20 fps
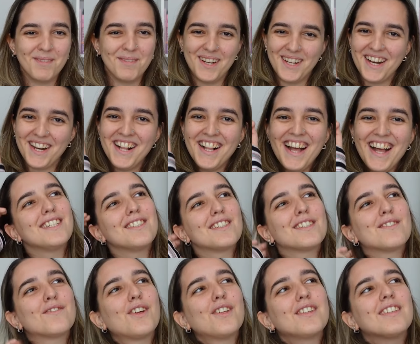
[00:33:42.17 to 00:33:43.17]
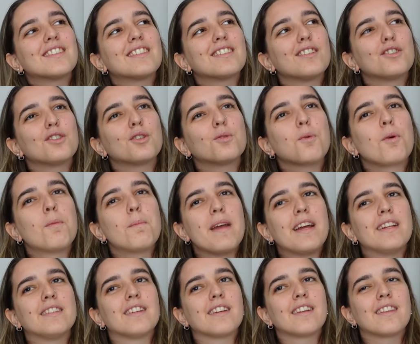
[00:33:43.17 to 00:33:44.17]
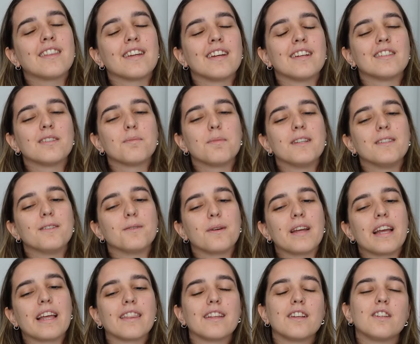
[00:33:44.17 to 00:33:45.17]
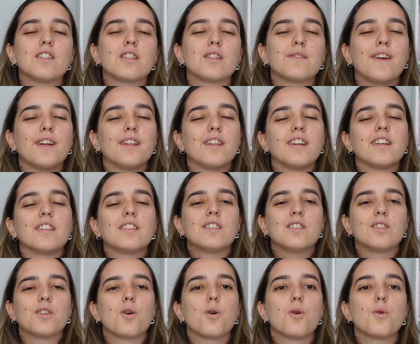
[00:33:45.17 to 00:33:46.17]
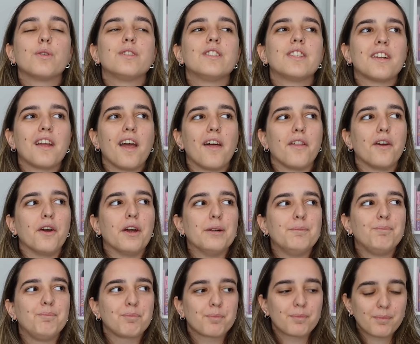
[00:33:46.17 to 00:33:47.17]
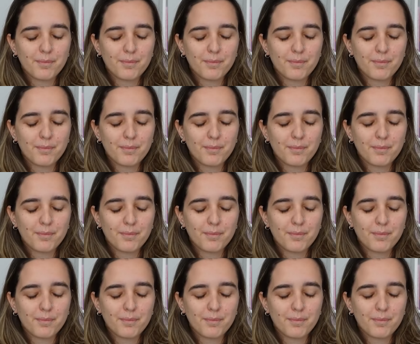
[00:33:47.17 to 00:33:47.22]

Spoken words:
But it just felt like such a romantic thing to be doing. They just felt like so together.